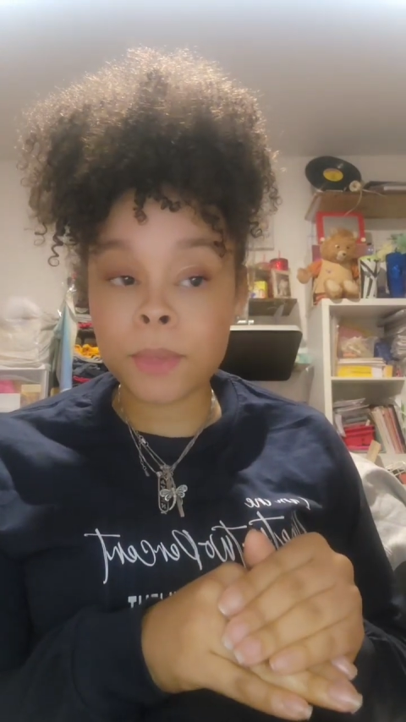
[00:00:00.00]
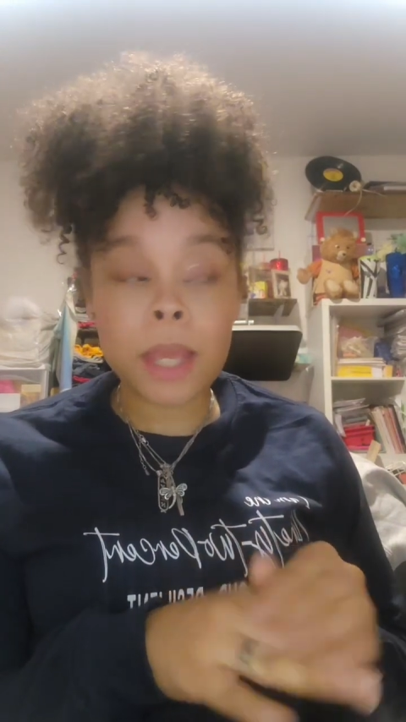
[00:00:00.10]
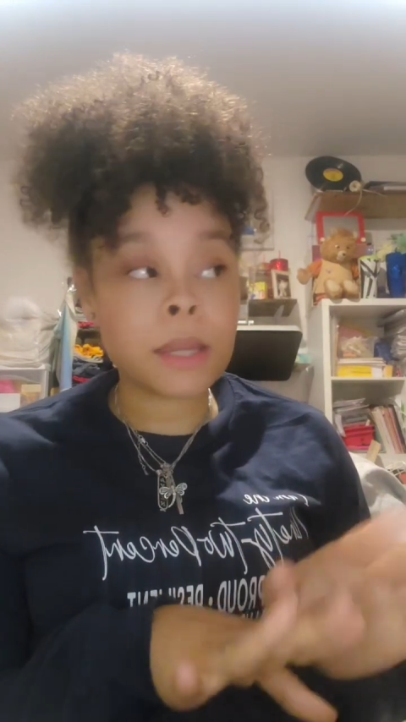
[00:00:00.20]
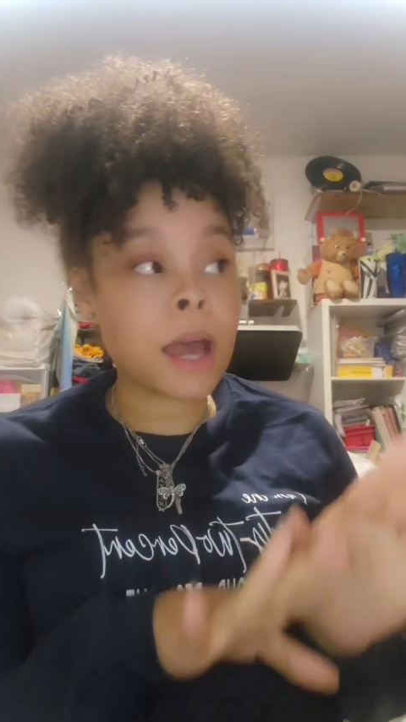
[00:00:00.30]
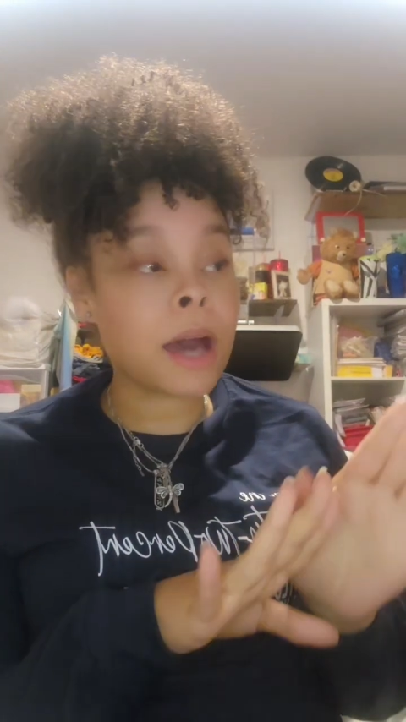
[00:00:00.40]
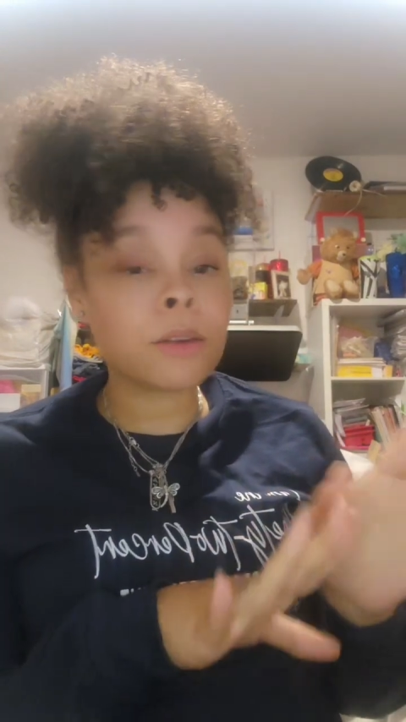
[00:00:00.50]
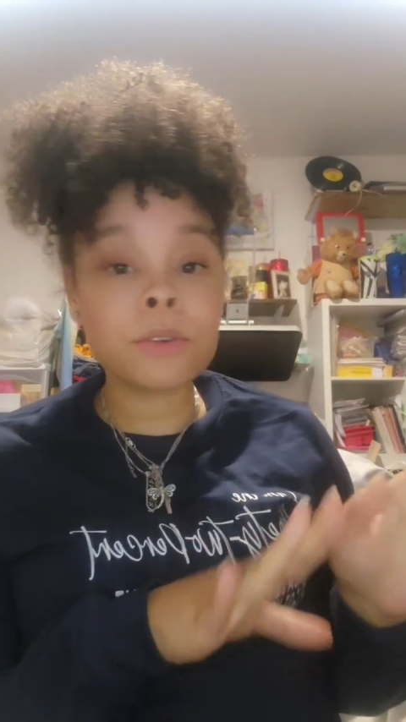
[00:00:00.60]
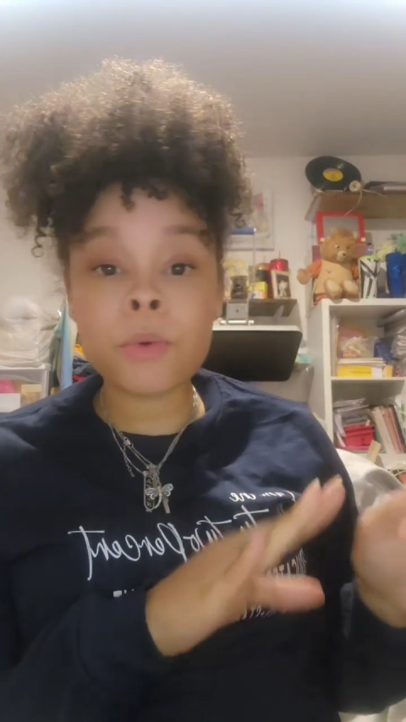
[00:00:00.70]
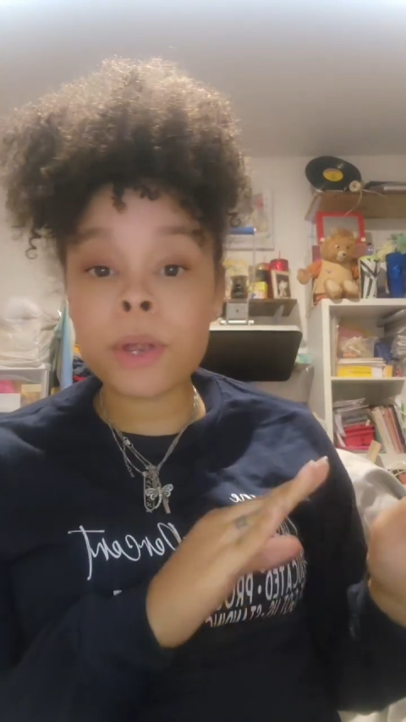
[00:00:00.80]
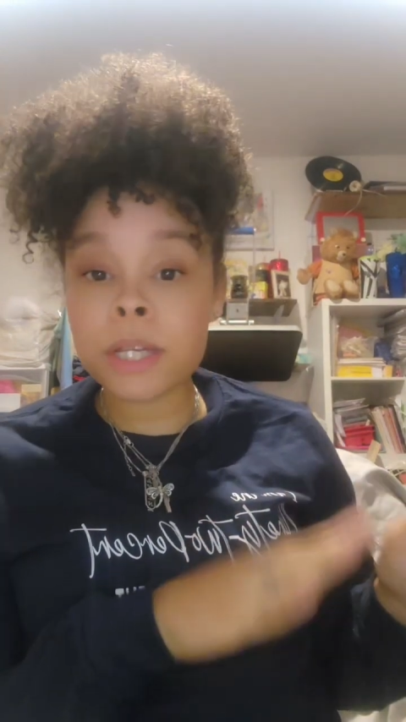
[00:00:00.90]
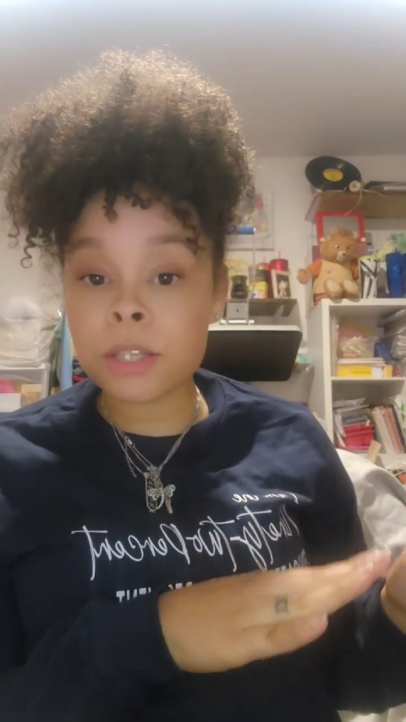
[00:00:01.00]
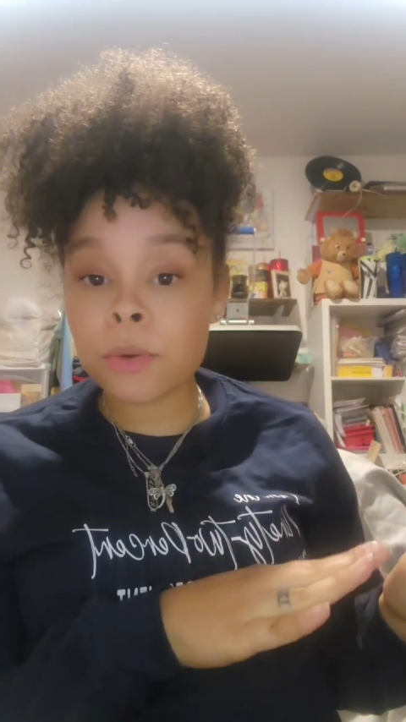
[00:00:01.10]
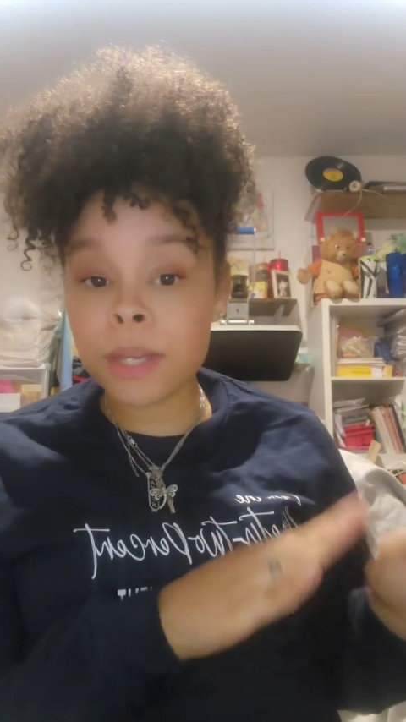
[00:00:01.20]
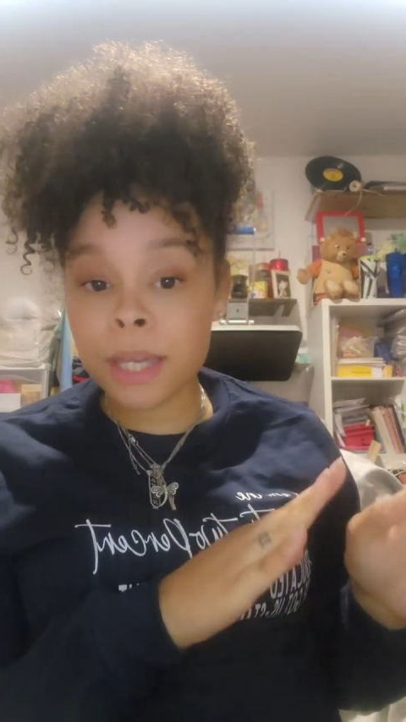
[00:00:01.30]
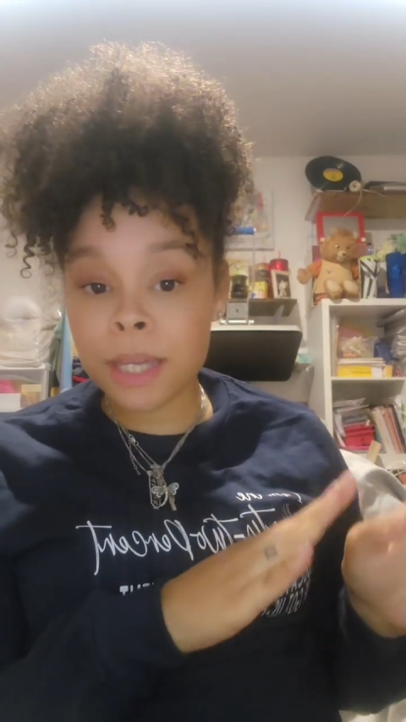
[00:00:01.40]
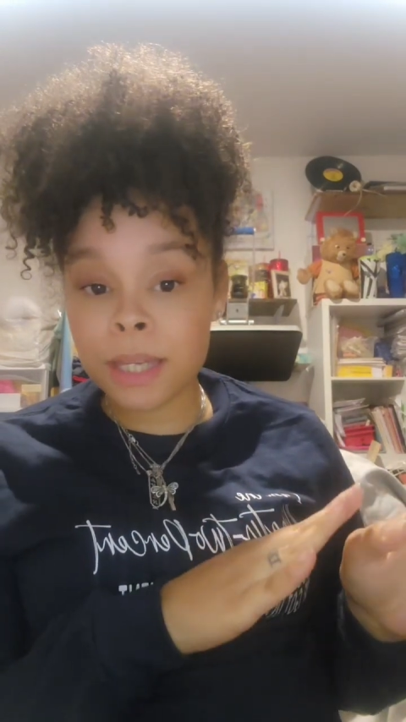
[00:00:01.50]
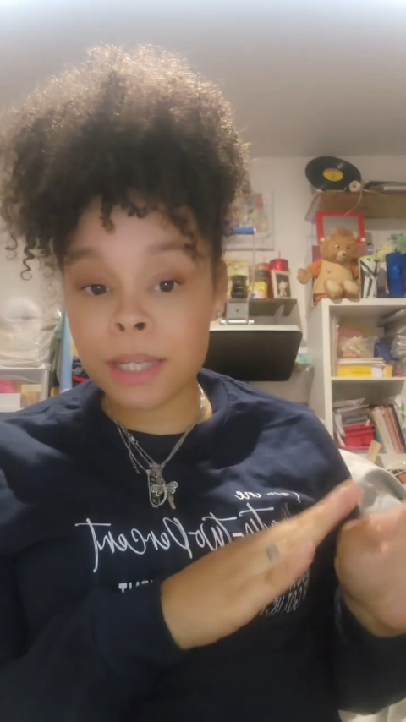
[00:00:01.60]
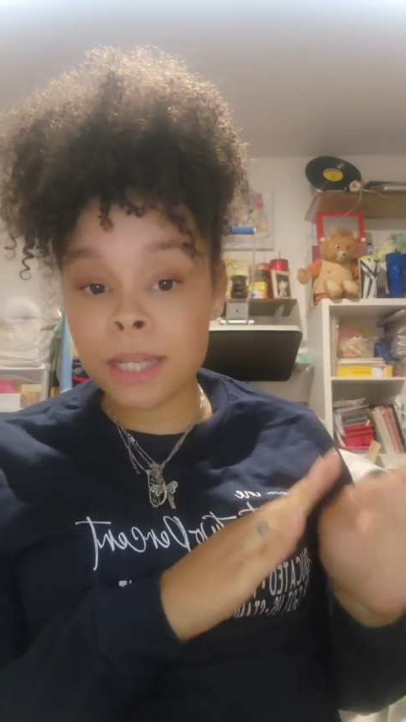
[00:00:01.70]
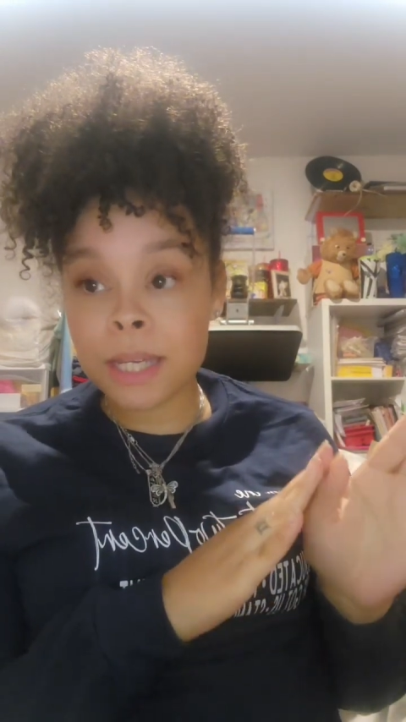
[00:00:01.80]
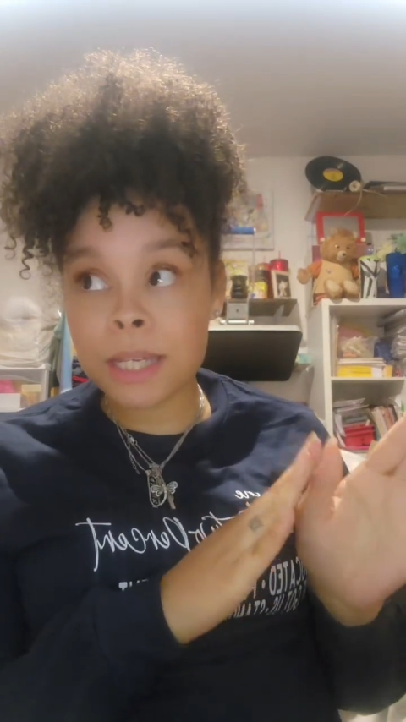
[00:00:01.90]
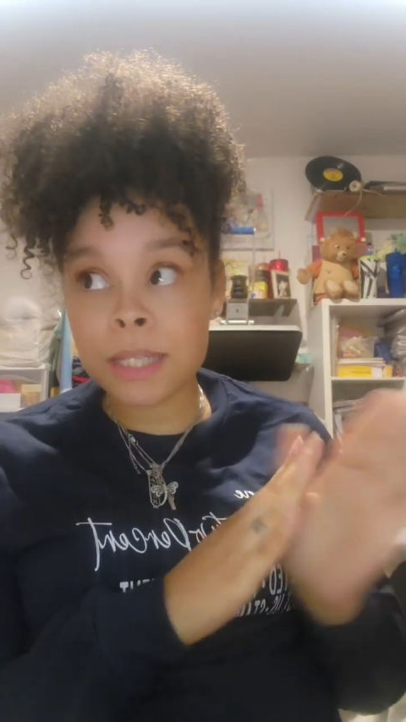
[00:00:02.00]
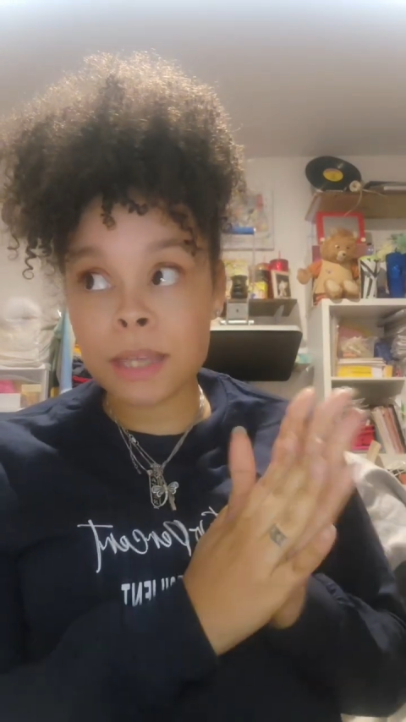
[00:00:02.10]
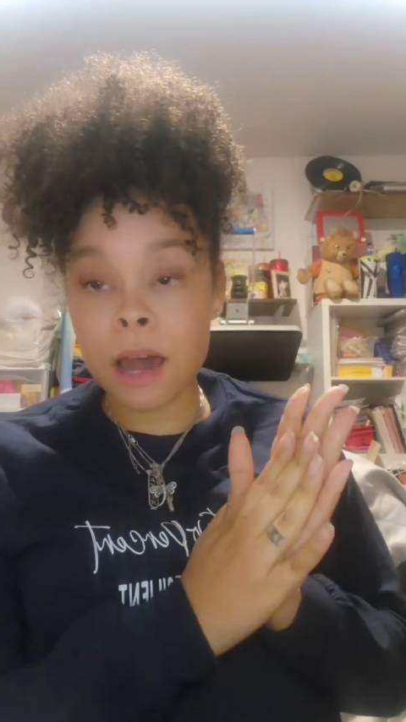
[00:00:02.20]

Now, I don't know where he's going to get these